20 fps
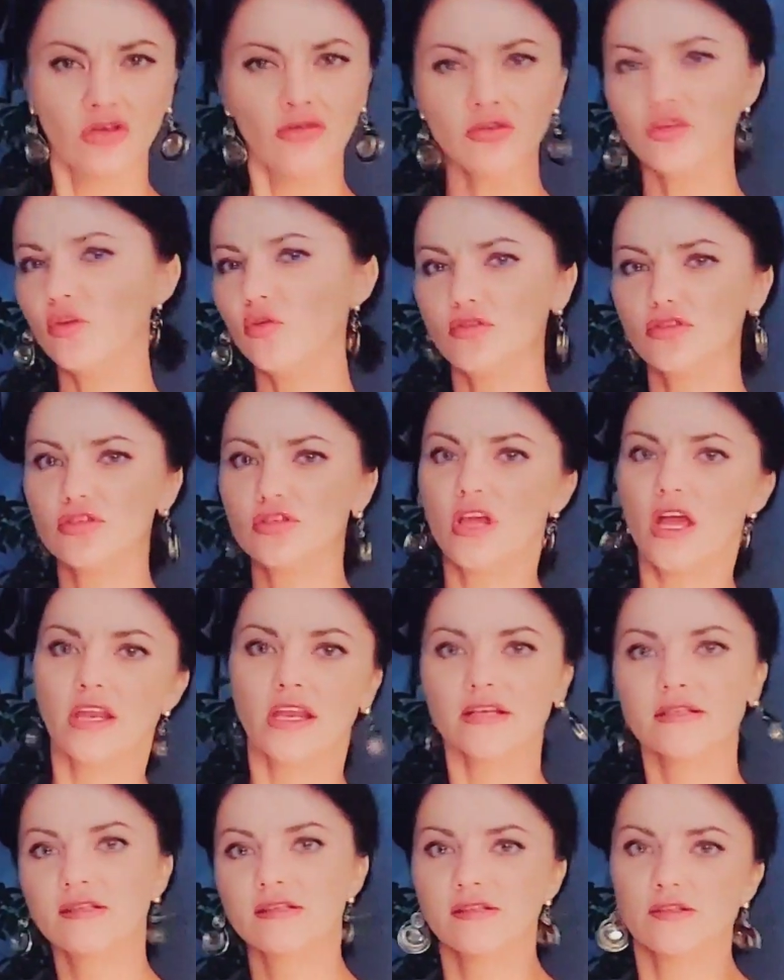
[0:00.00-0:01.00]
Your
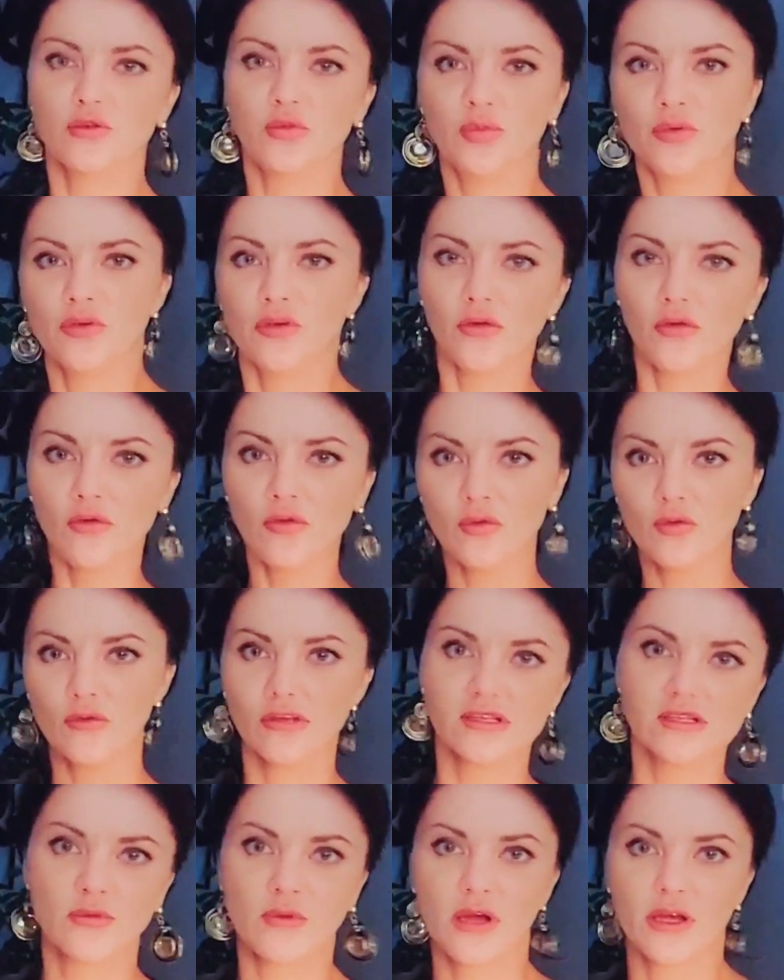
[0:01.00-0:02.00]
genetics is super cool.
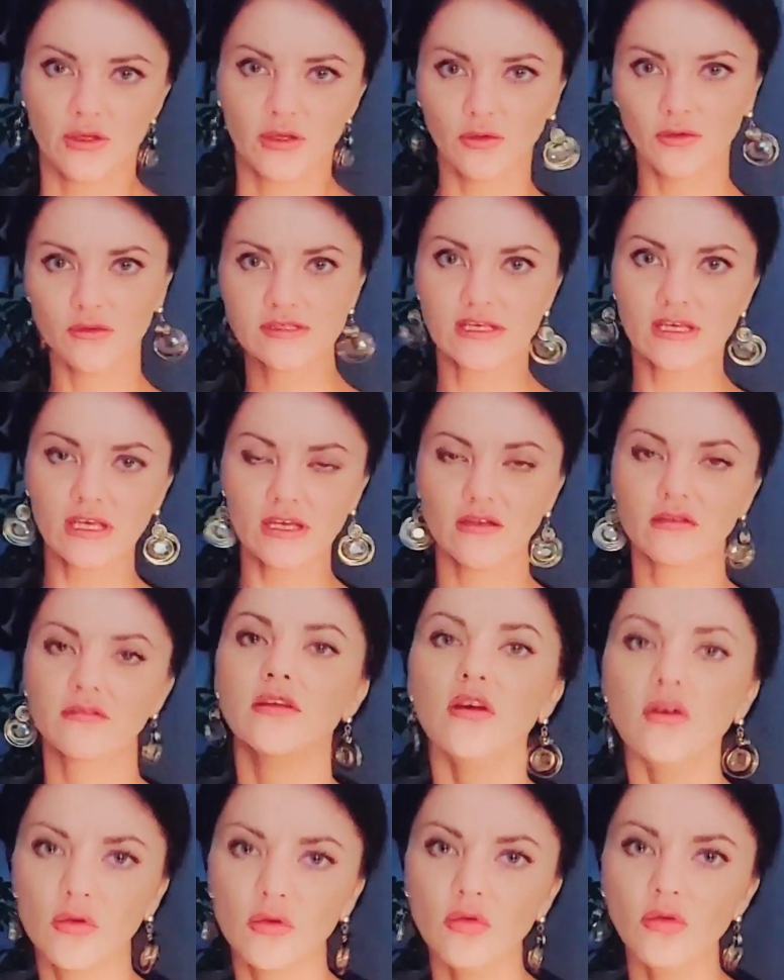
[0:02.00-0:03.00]
That's why you are skinny.
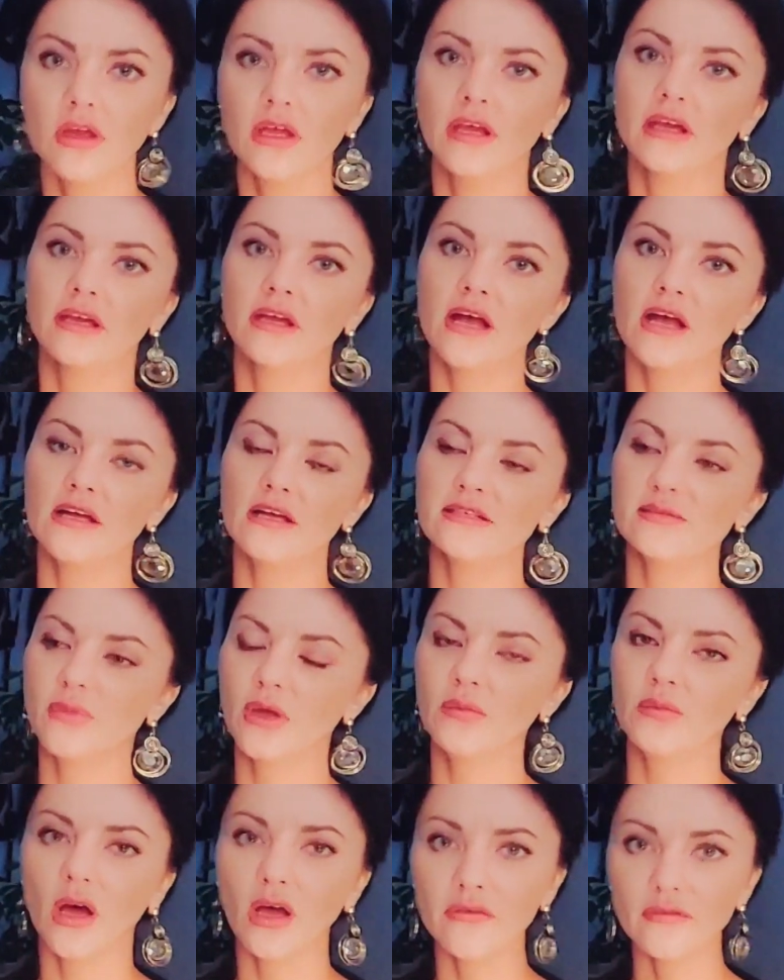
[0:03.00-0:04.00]
No, guys,
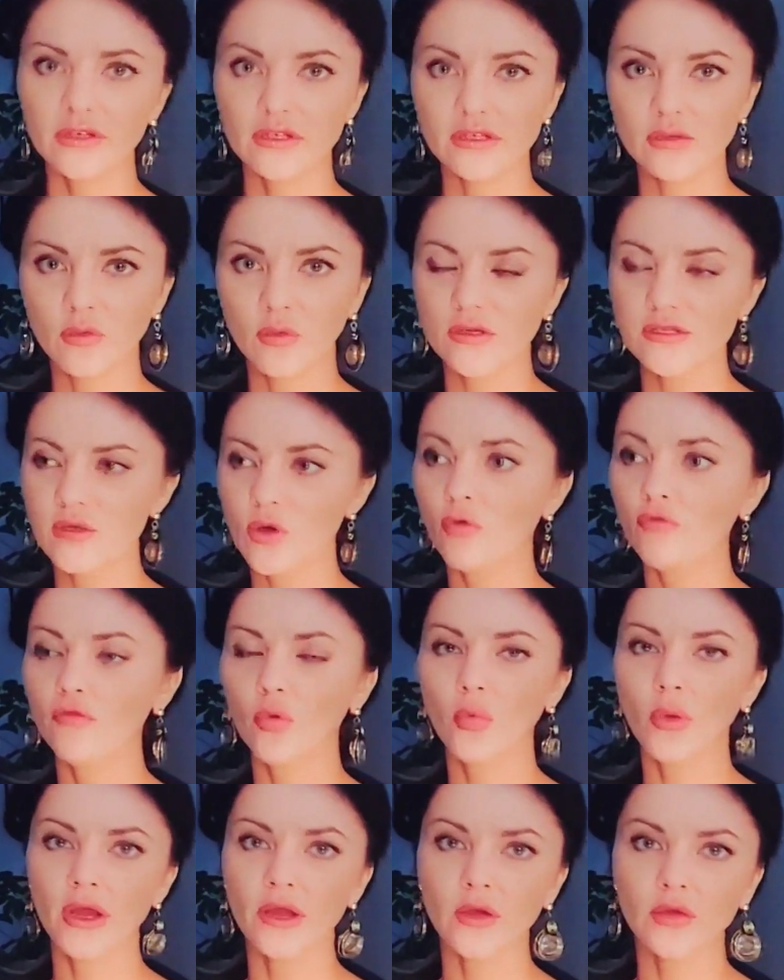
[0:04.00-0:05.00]
my mother was
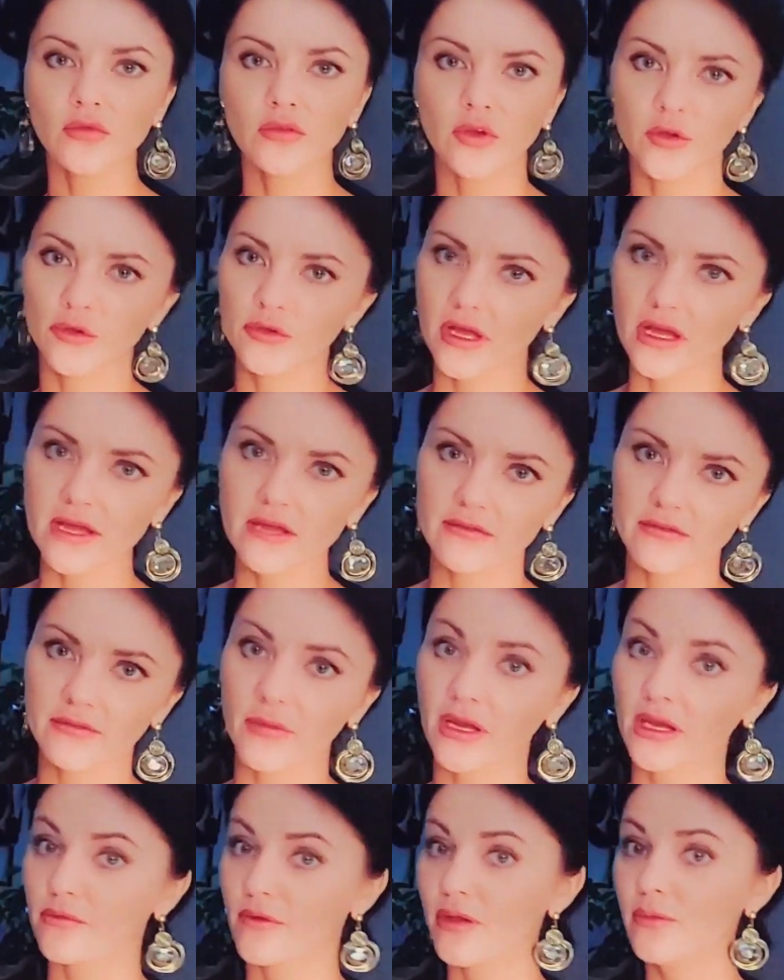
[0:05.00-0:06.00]
overweight all her life.
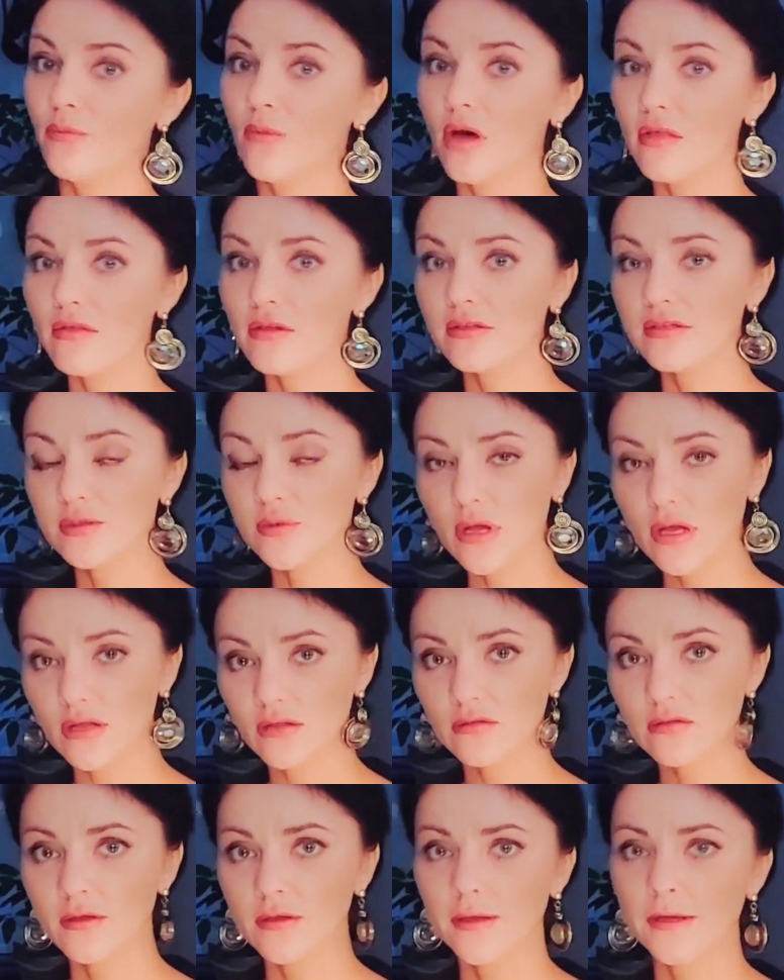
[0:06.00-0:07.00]
My grandmother as
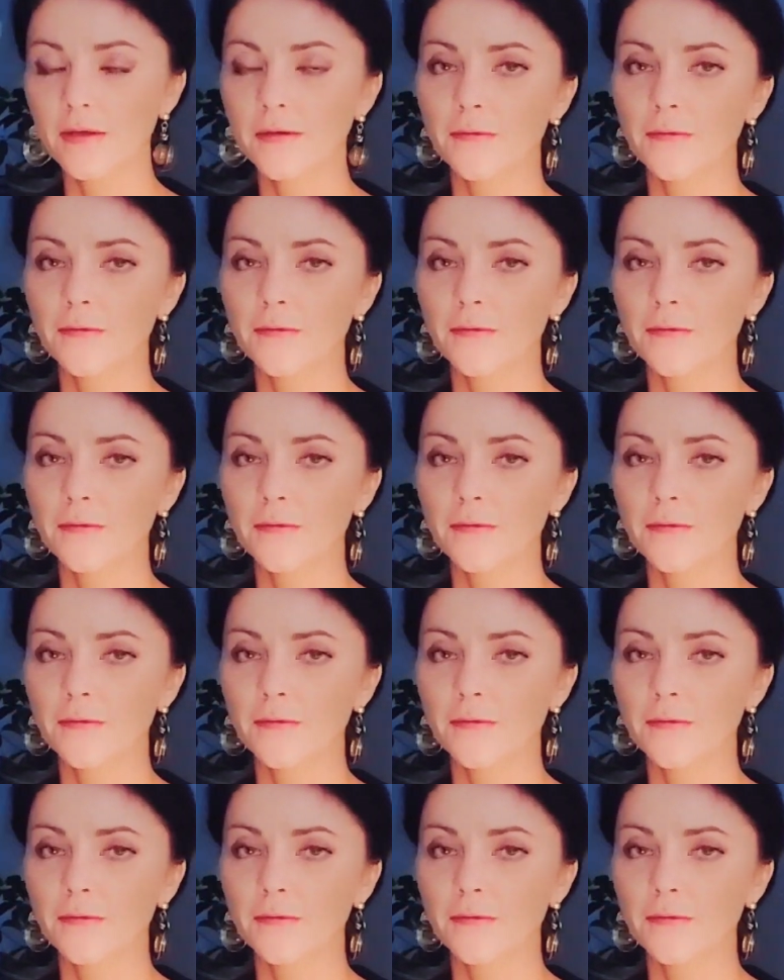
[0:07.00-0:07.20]
well.